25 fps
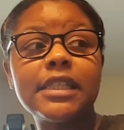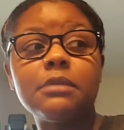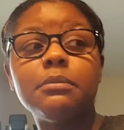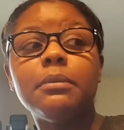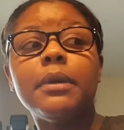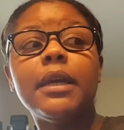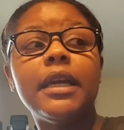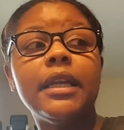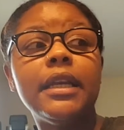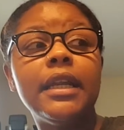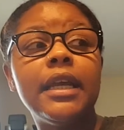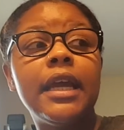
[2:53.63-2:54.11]

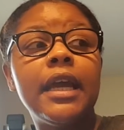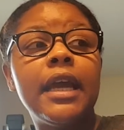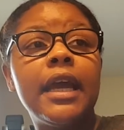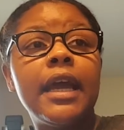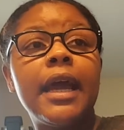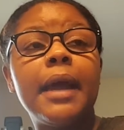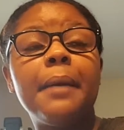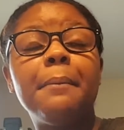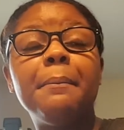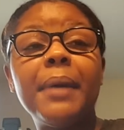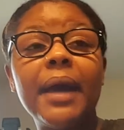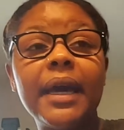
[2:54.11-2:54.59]
Smith
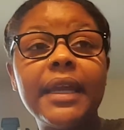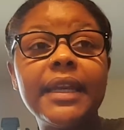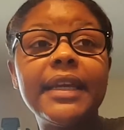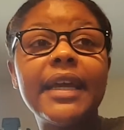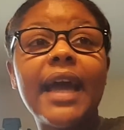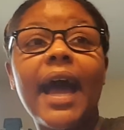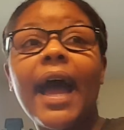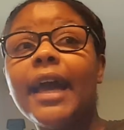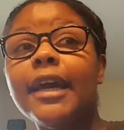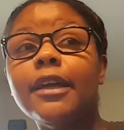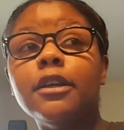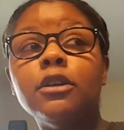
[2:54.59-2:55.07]
and Betty
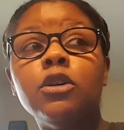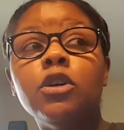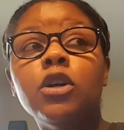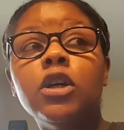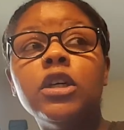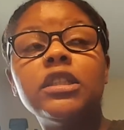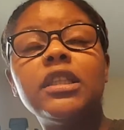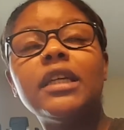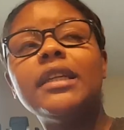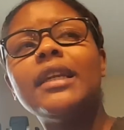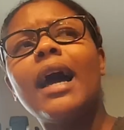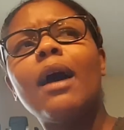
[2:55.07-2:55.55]

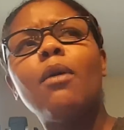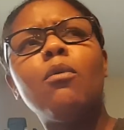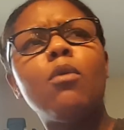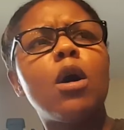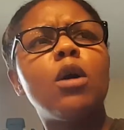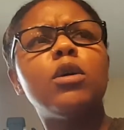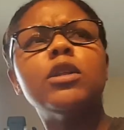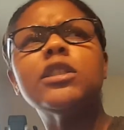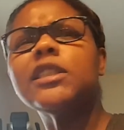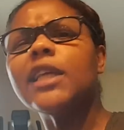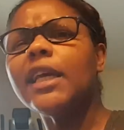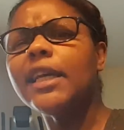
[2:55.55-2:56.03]
Idol, then I
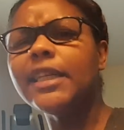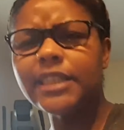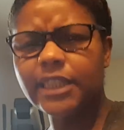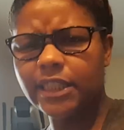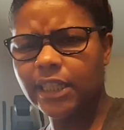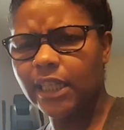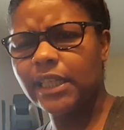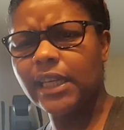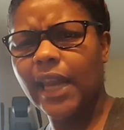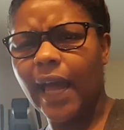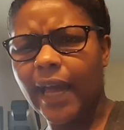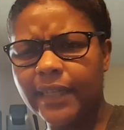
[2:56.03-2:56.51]
won't say
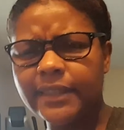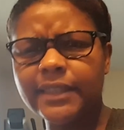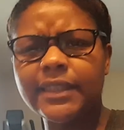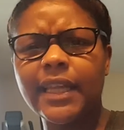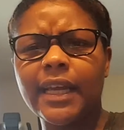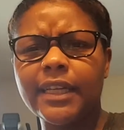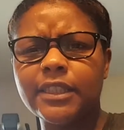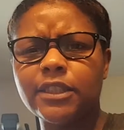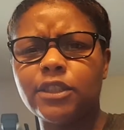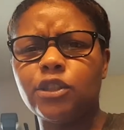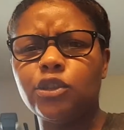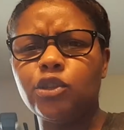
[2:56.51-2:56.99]
shit like
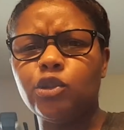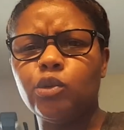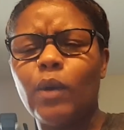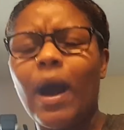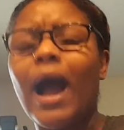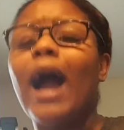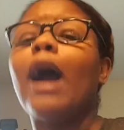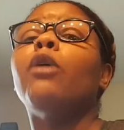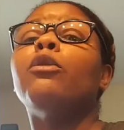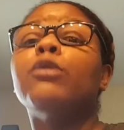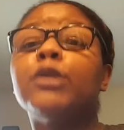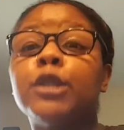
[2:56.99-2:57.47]
that to you.
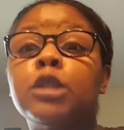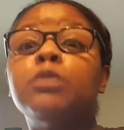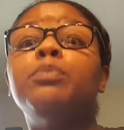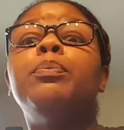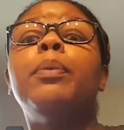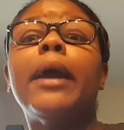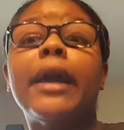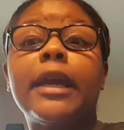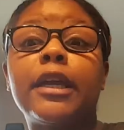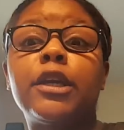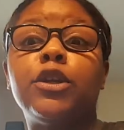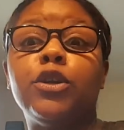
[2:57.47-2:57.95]
I
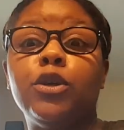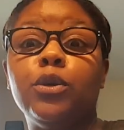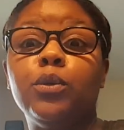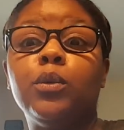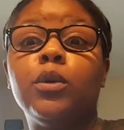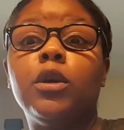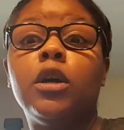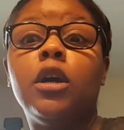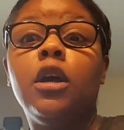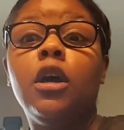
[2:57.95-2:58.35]
respect you.